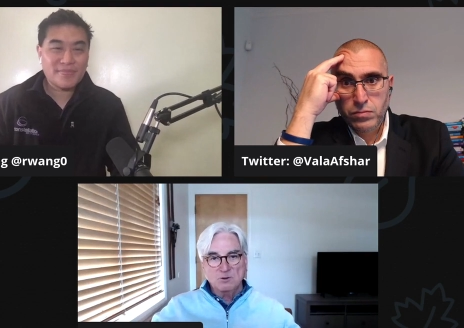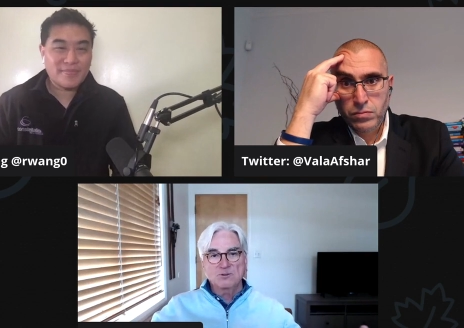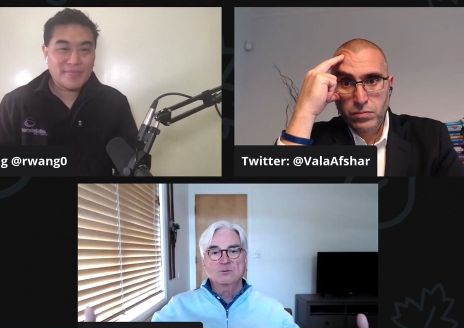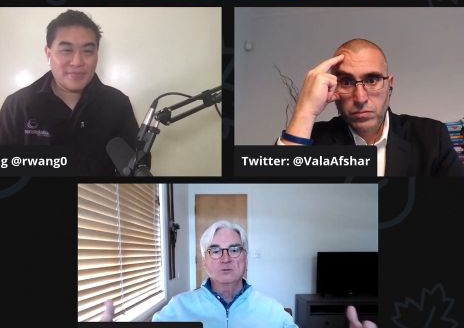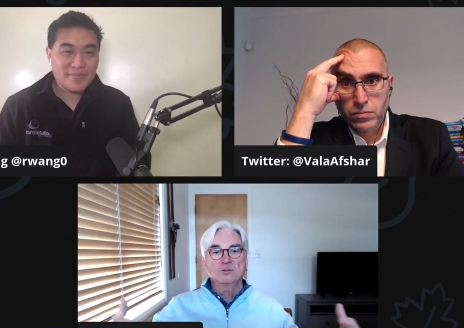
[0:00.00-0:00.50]

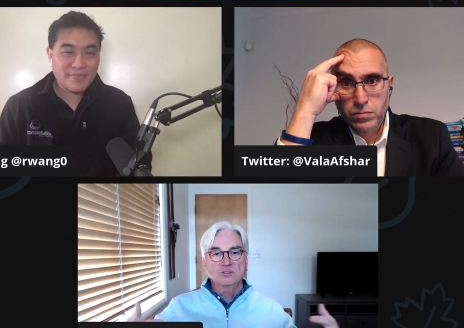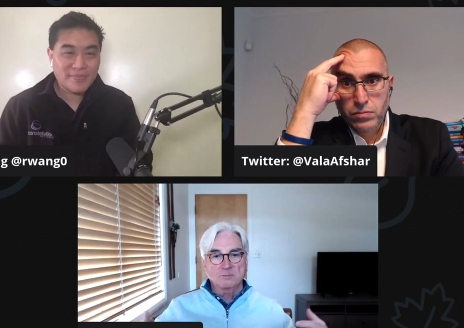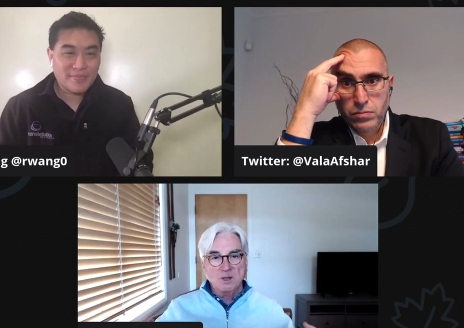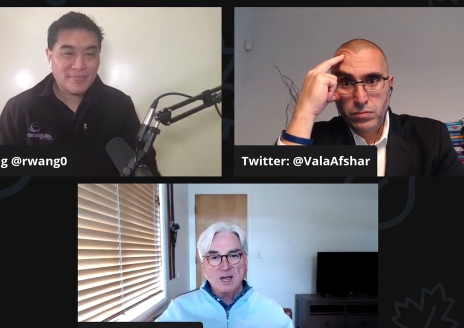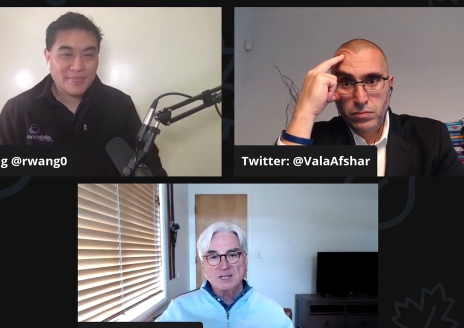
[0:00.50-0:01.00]
Speaker 1: through
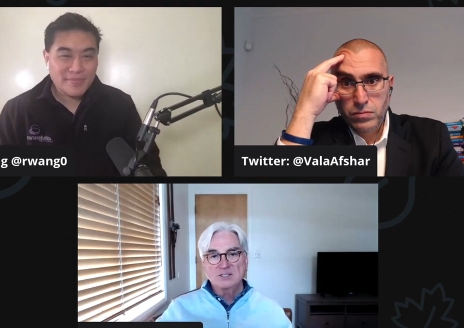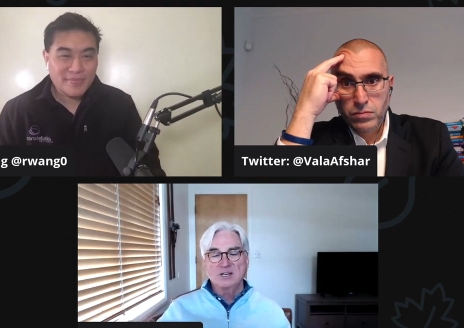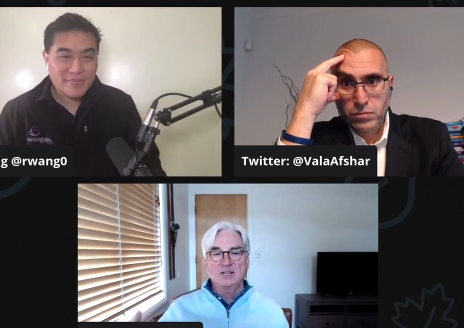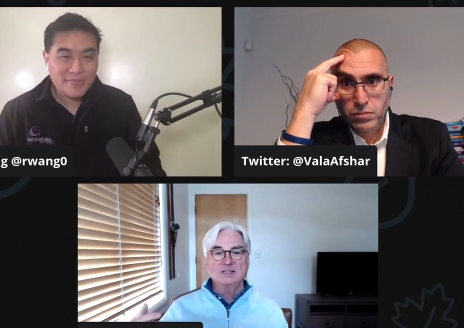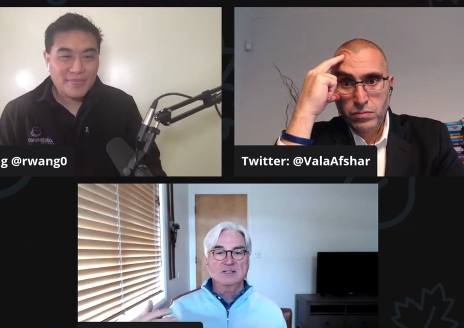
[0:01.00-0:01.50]
supply
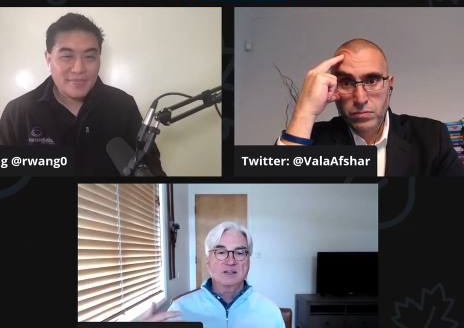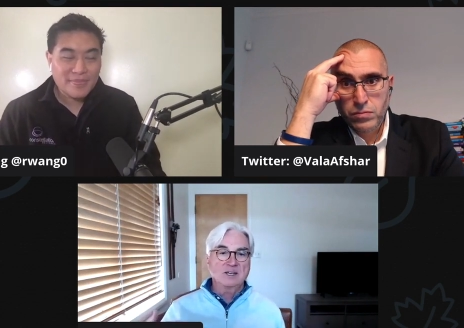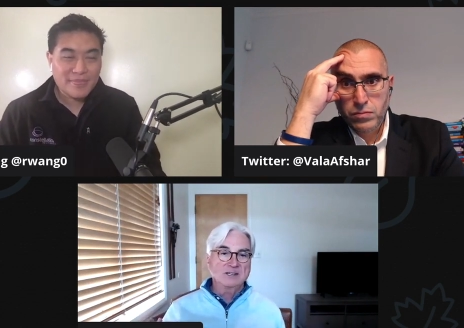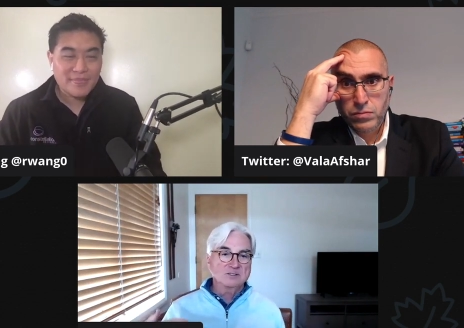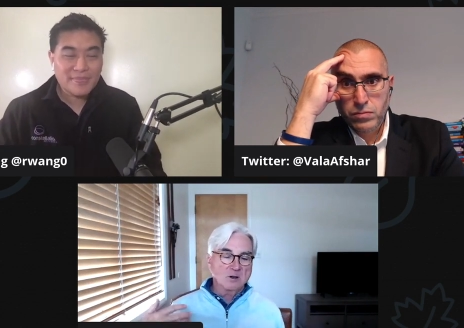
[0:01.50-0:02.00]
chains. I
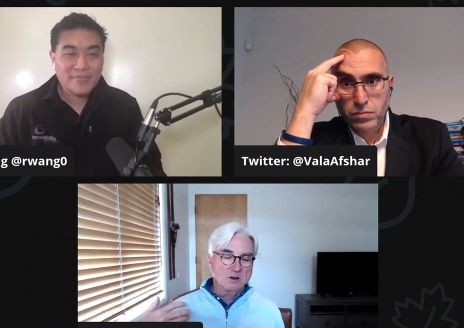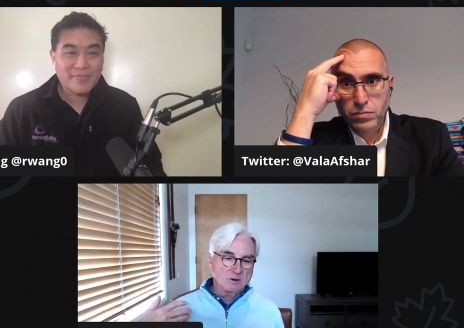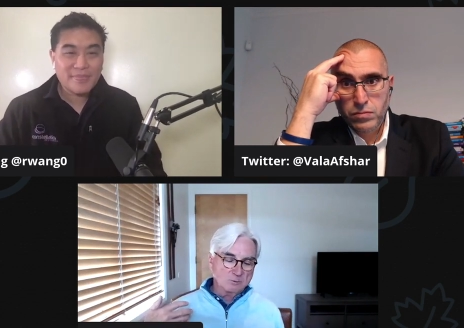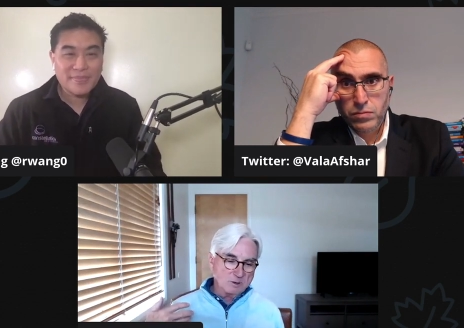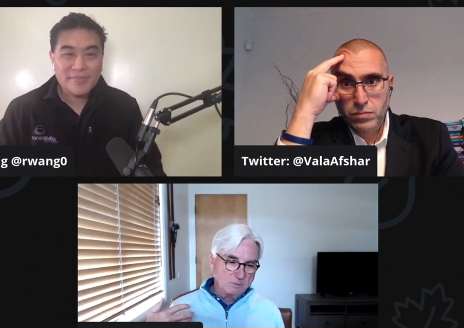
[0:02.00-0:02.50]
think it's going to
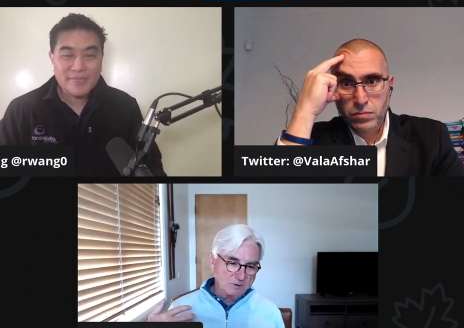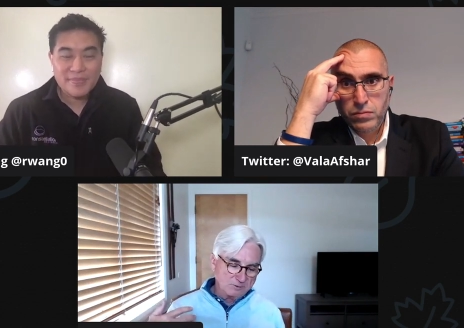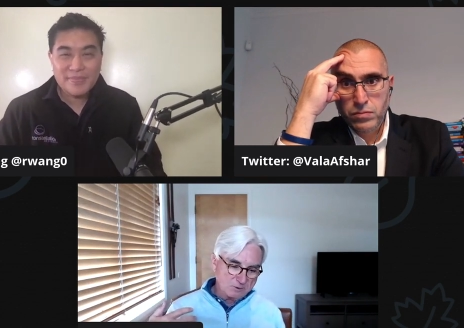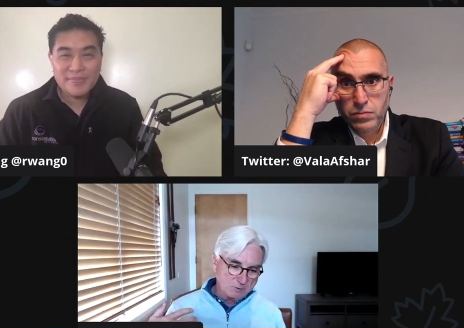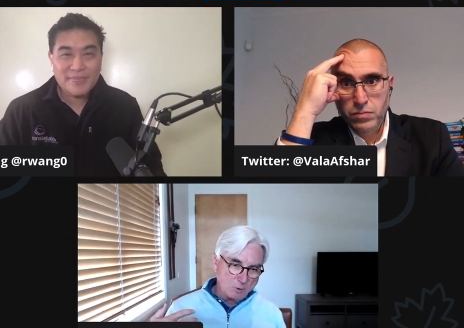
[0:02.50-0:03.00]
ripple
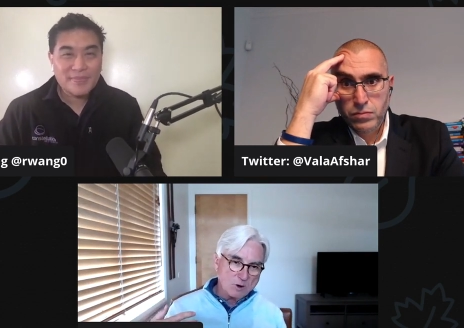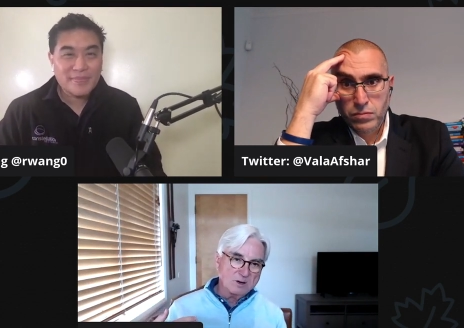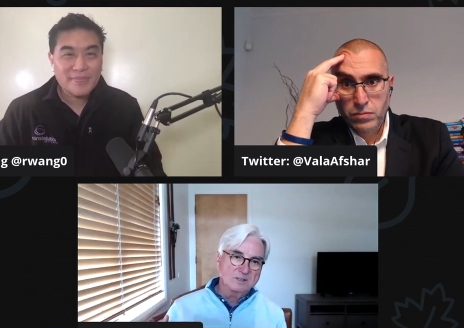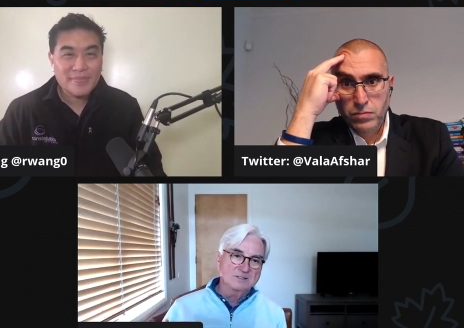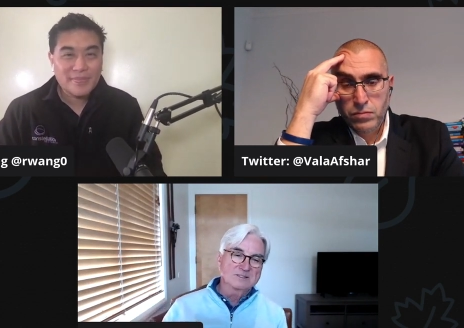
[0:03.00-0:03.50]
through
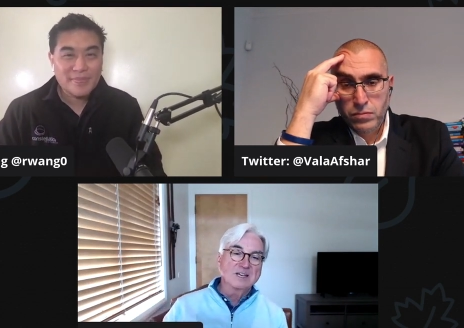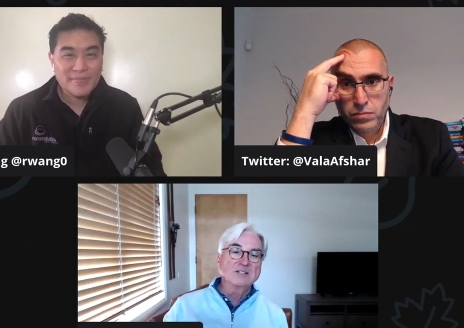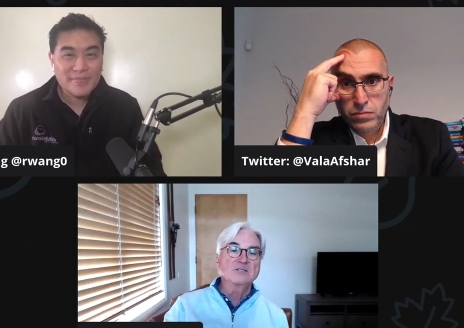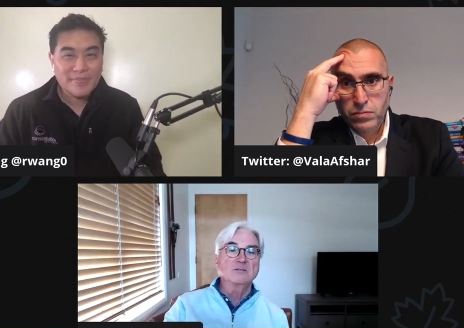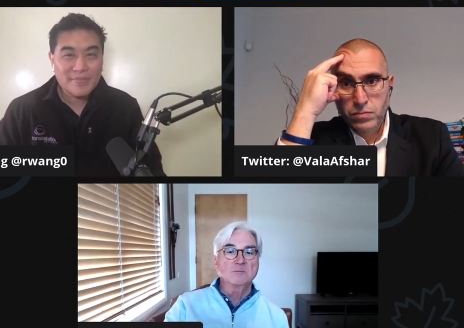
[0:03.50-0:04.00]

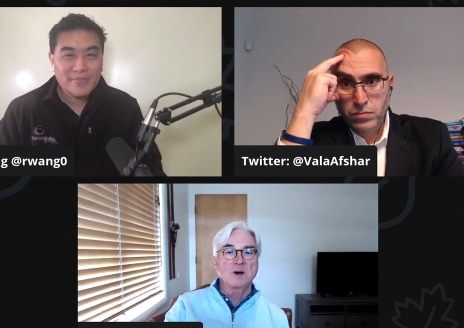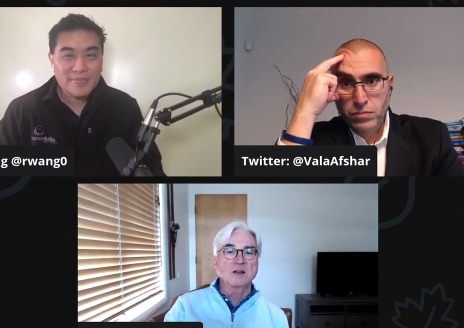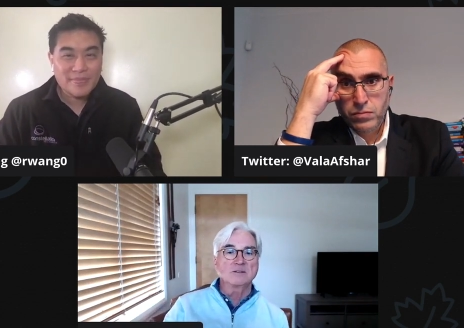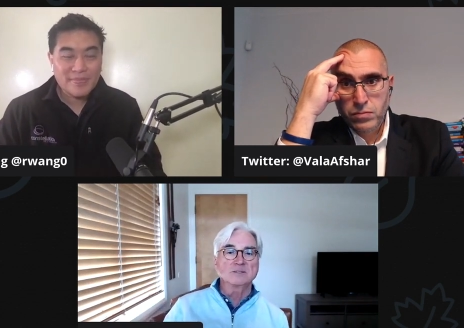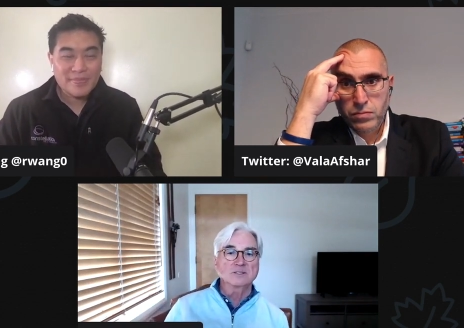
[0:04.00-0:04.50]
organizational
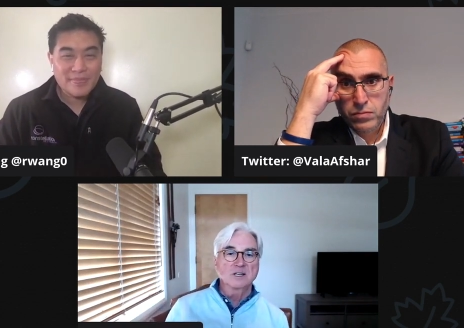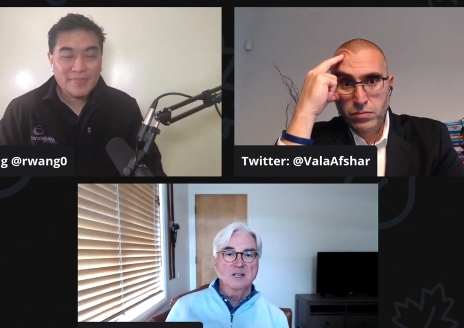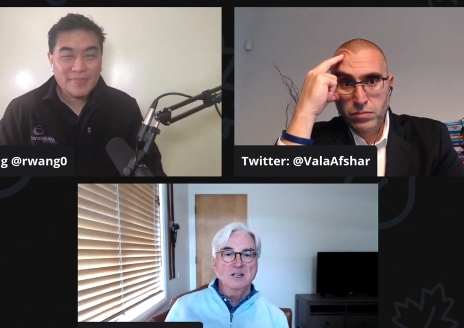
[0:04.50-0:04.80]
models.